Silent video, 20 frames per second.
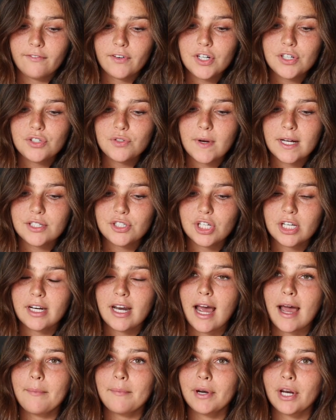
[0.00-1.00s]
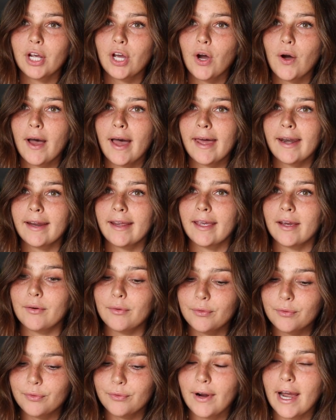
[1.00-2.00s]
First question I'm going to go ahead and get
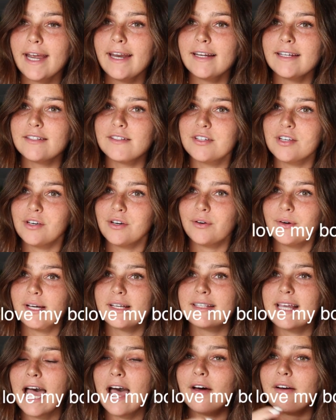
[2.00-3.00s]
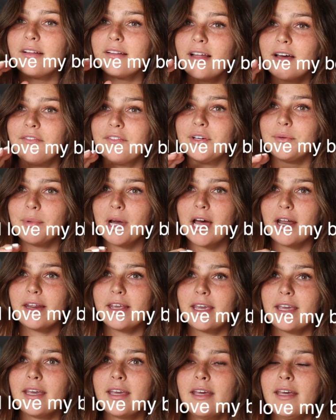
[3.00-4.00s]
right into is how to love your
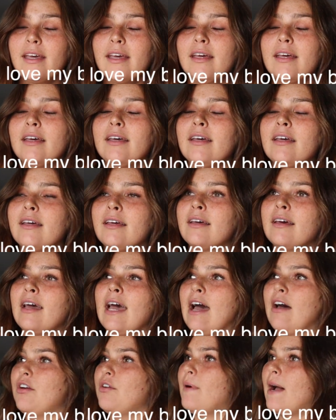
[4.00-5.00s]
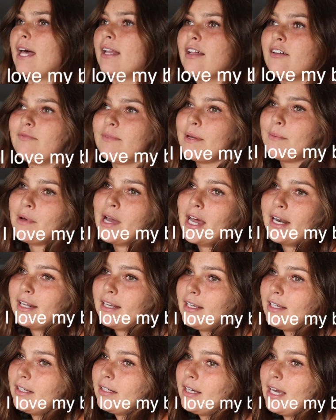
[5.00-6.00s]
body. How do I love my
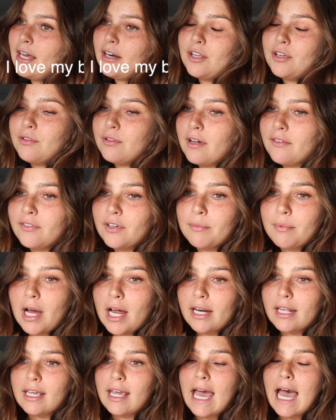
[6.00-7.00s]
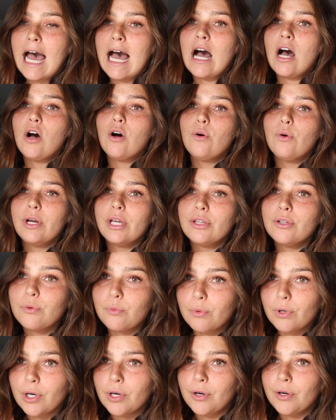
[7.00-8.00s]
body? How do you love your body? How in the
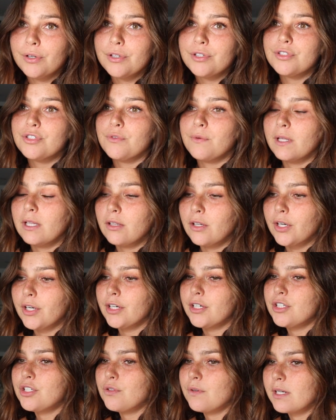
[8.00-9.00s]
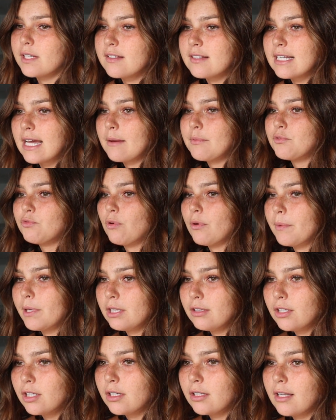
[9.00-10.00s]
world do we learn to accept what we
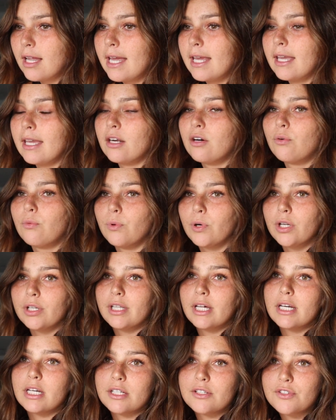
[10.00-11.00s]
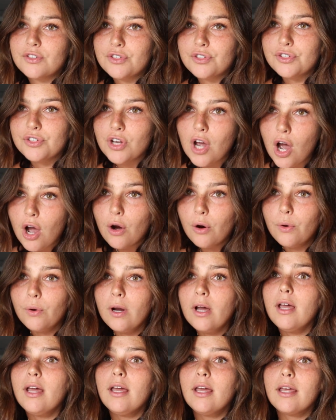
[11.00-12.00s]
look like in a world that is so
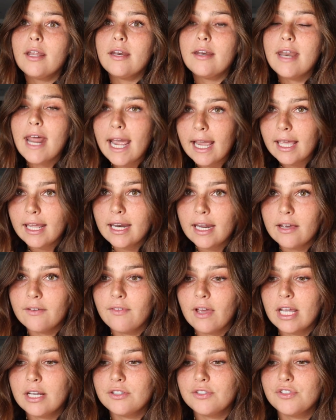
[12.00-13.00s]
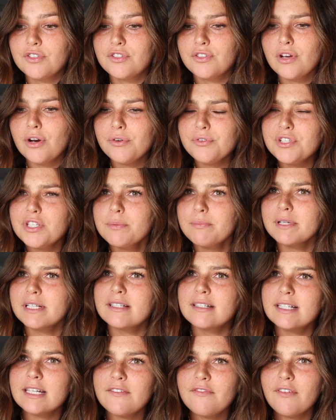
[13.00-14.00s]
negative and so
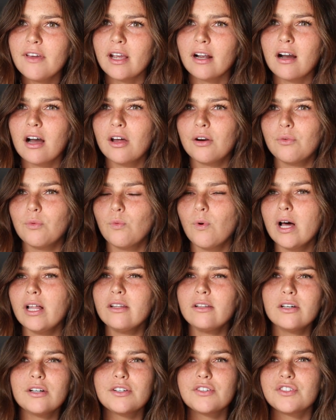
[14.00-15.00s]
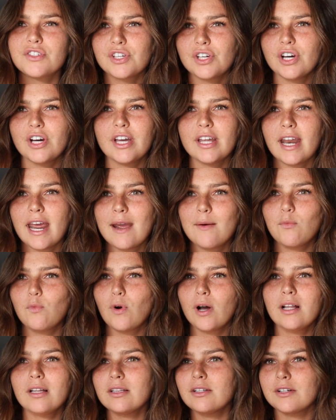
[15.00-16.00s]
specific on what looks good and
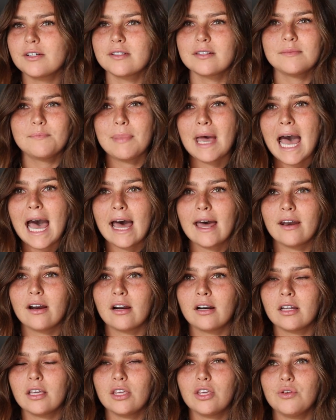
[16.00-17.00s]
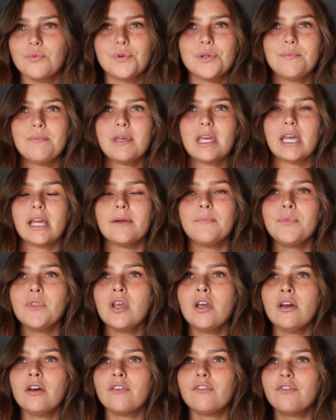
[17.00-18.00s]
what looks bad on a human being?
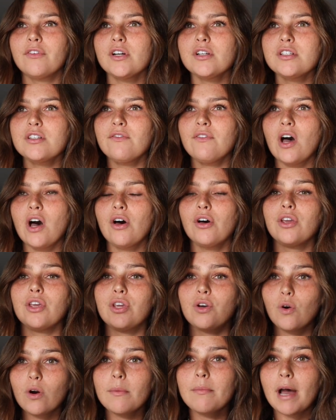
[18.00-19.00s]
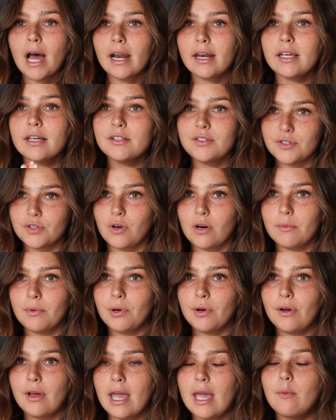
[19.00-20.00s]
First of all, your body is
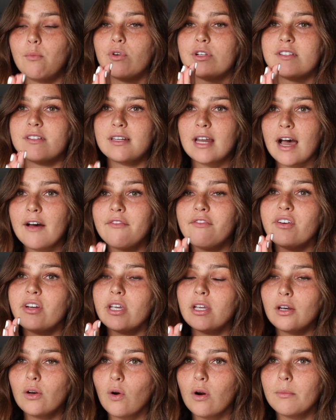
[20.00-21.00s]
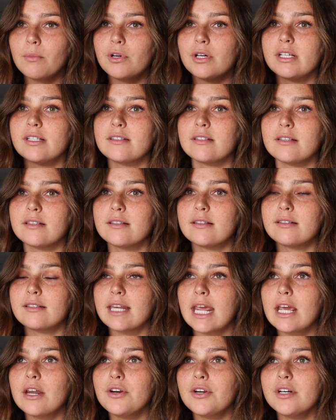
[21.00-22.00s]
normal, and what's not freaking normal is the
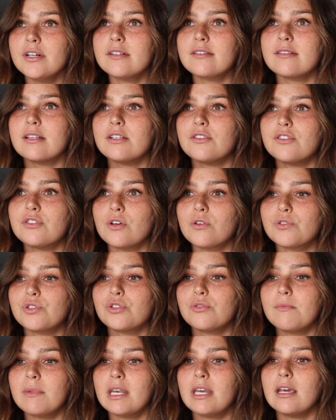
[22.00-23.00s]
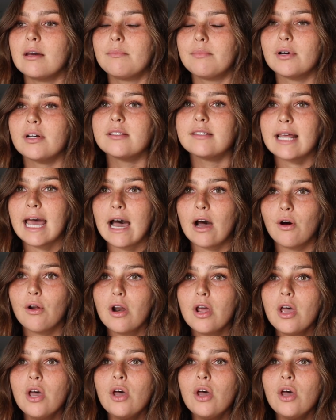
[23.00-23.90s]
standards that social media puts out.